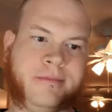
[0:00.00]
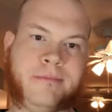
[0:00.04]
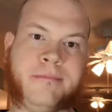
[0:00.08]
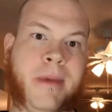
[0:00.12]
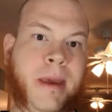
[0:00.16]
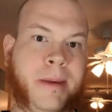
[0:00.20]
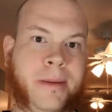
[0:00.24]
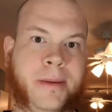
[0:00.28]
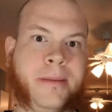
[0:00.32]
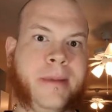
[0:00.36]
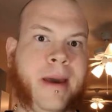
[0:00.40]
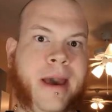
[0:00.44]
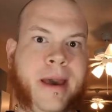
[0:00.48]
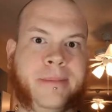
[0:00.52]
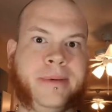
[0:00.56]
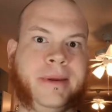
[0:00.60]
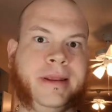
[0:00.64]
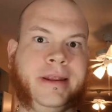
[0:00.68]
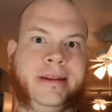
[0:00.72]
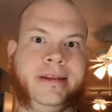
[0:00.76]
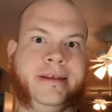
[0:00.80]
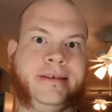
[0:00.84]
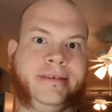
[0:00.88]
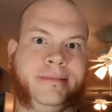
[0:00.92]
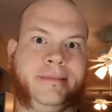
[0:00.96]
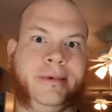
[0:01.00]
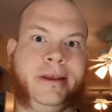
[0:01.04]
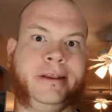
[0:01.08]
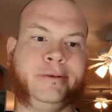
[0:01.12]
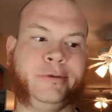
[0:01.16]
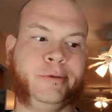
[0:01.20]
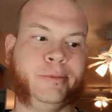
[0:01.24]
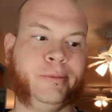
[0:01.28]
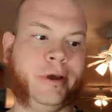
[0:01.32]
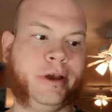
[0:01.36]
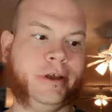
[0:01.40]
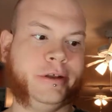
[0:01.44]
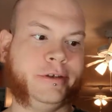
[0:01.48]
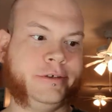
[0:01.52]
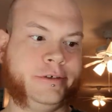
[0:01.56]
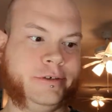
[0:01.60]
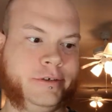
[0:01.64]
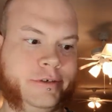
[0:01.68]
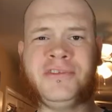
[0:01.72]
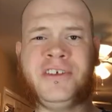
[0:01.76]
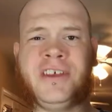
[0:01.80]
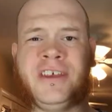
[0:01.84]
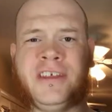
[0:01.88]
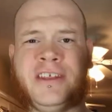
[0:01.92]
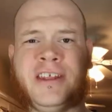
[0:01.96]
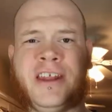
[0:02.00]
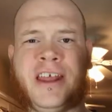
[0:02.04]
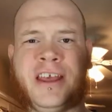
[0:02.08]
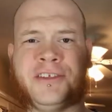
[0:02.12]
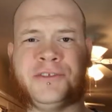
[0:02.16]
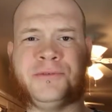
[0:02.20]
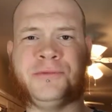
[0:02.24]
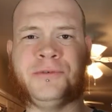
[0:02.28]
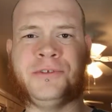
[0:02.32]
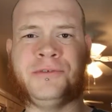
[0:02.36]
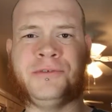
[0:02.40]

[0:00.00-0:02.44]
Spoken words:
maybe my opinion doesn't mean too much. See you in the next